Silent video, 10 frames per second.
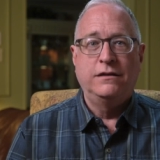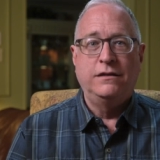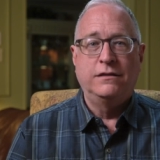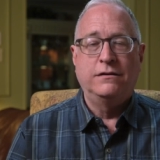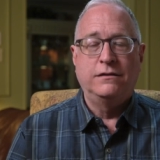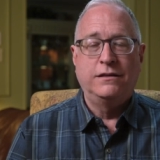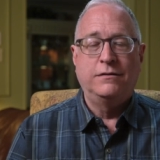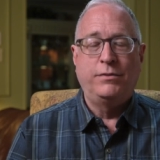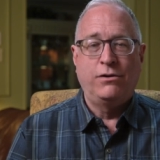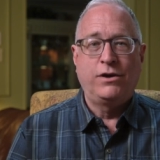in the in
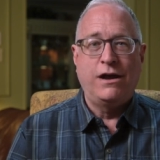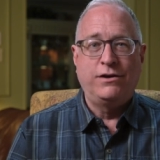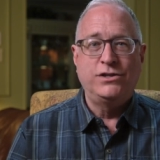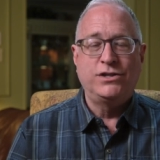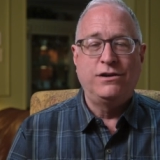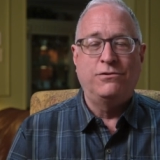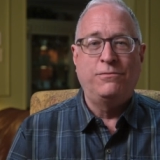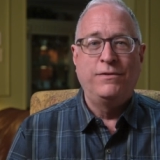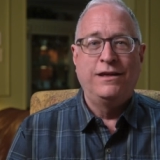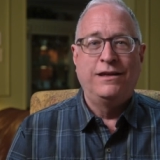the Bexar County
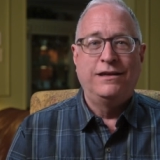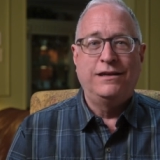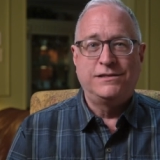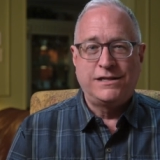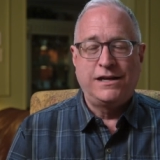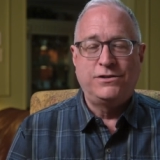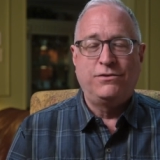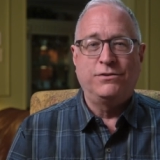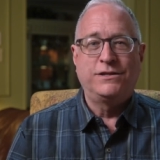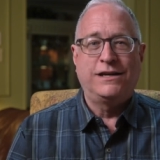Jail in San
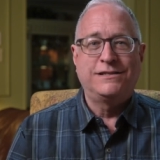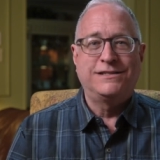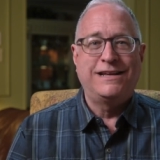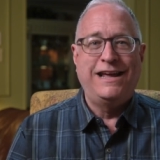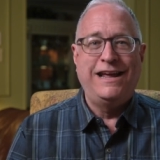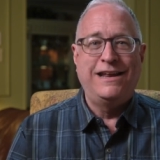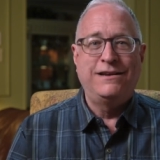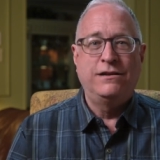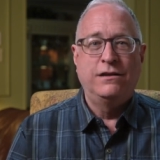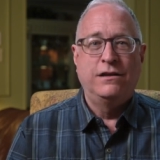Antonio, Texas, and